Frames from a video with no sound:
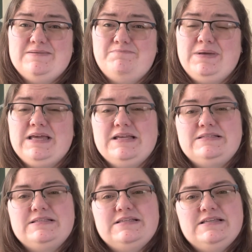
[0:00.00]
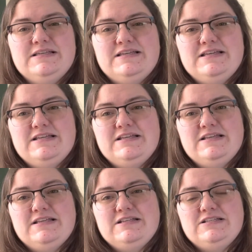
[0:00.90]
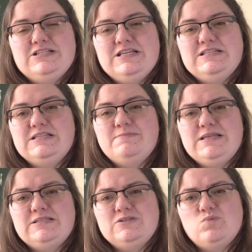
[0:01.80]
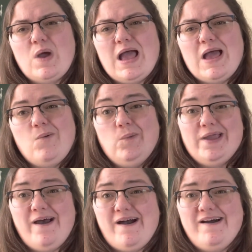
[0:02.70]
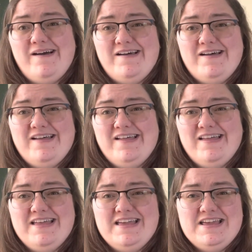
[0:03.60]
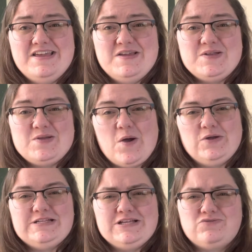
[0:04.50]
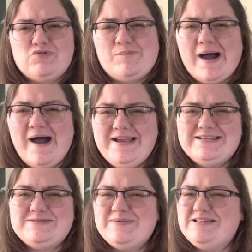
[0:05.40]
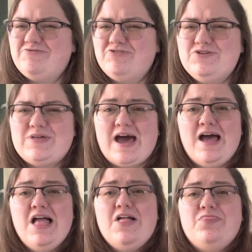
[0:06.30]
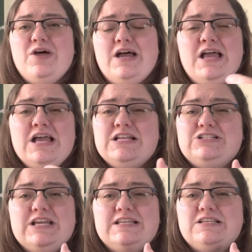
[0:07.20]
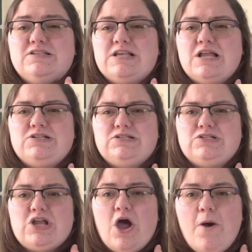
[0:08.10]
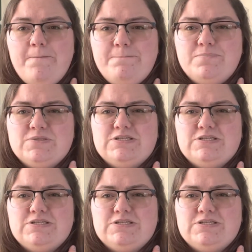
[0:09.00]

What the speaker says: Because Jesus meets us where we are. God has reminded me through that Jesus comes